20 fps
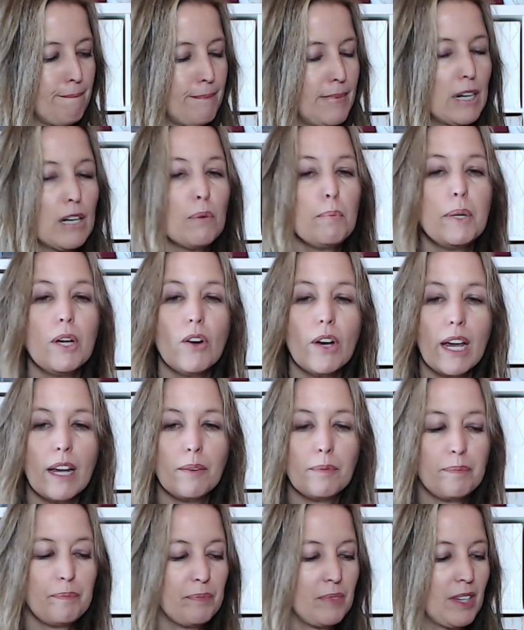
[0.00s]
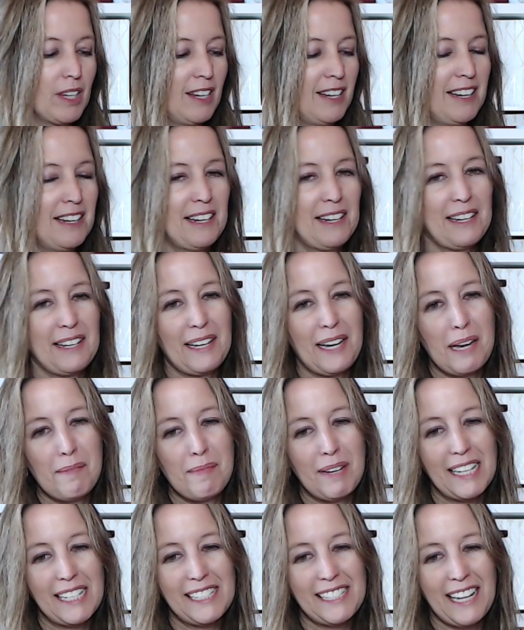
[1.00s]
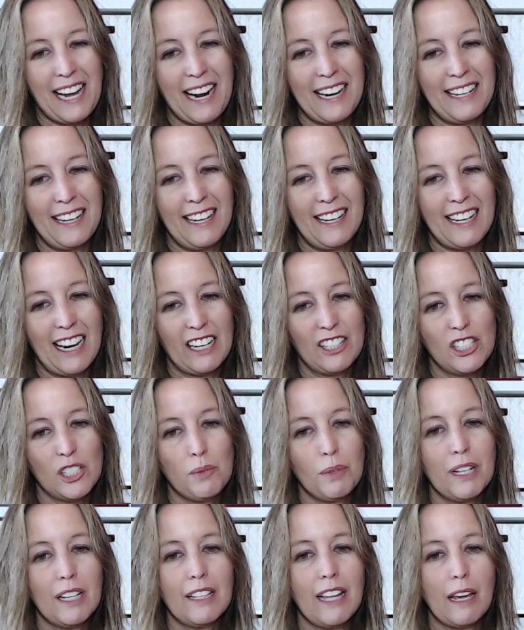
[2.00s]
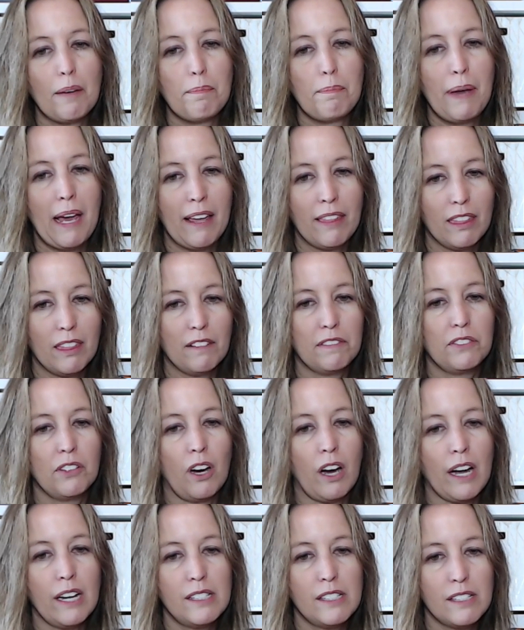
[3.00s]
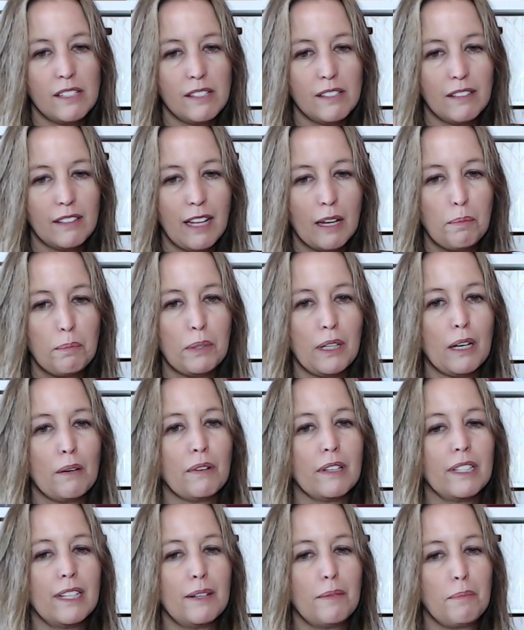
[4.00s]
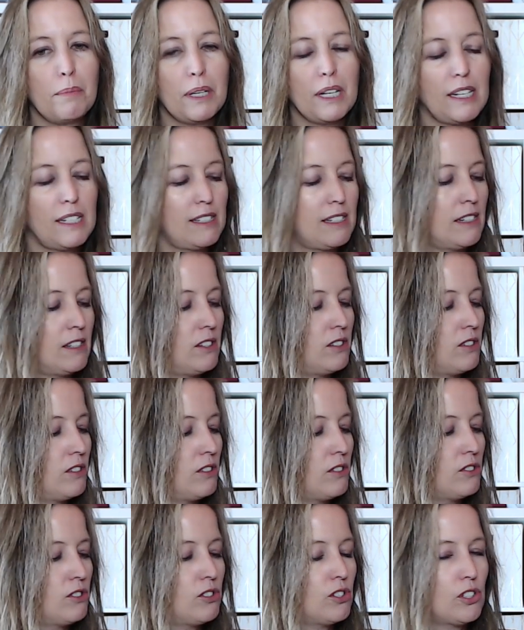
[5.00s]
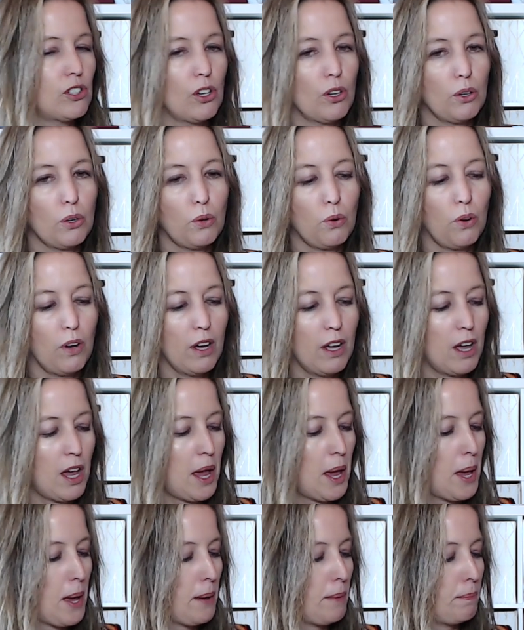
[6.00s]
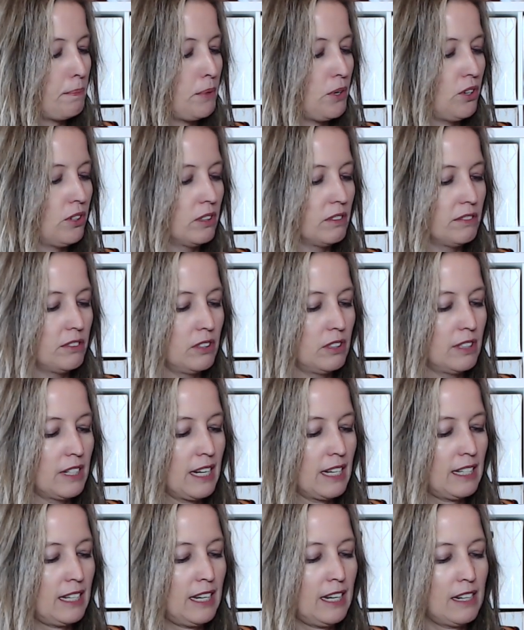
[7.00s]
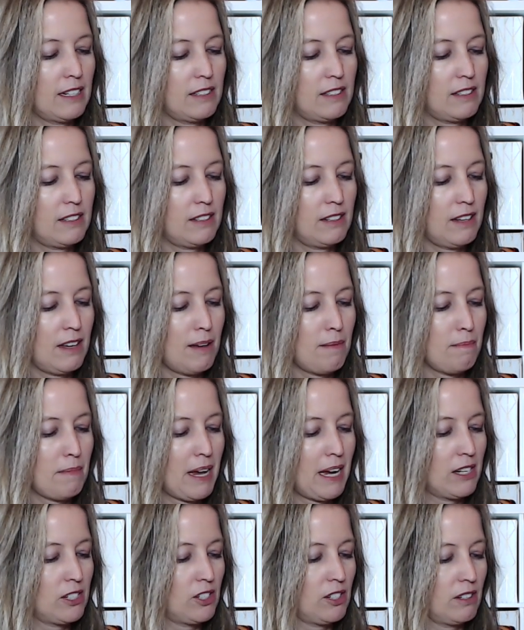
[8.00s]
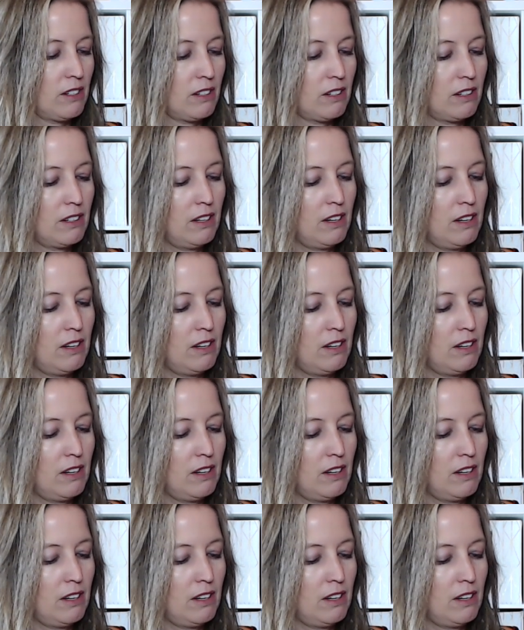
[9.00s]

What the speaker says: it'll be okay. I'm excited. I just want to like pet the floss, like play with it because it's so beautiful, and I can't imagine